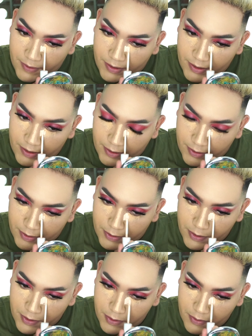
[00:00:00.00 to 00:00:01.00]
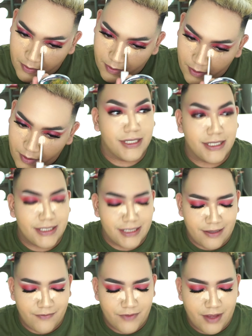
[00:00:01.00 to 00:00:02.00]
it here and see
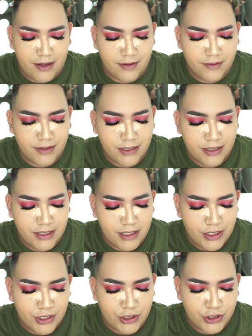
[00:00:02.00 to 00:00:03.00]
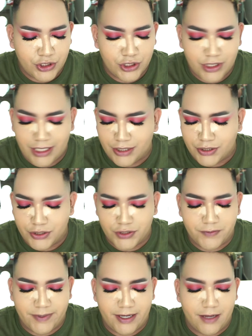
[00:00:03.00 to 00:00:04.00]
if that snatches
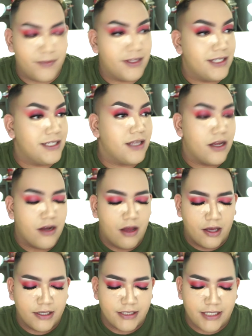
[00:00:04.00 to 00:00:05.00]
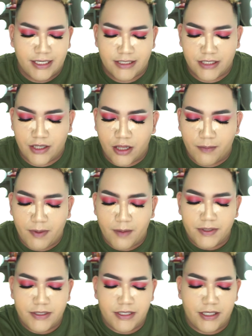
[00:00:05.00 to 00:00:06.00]
ramp. This is gonna oxidize. The ColourPop
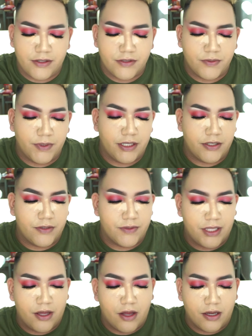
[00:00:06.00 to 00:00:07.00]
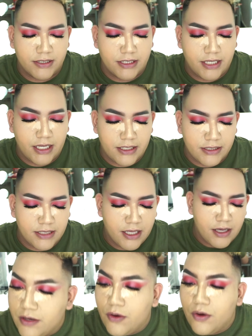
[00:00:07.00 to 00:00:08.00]
concealers, what they do is they oxidize.
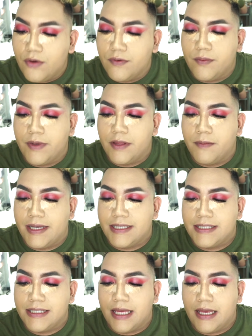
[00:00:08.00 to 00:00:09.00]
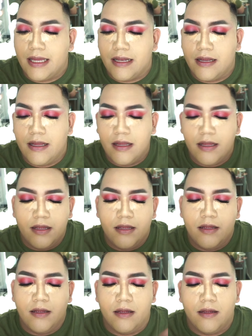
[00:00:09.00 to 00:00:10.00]
Go over with my skin,
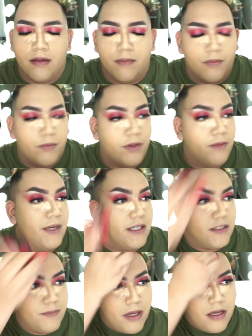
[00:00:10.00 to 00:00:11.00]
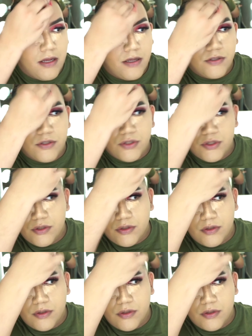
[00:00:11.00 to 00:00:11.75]
um, with my sponge,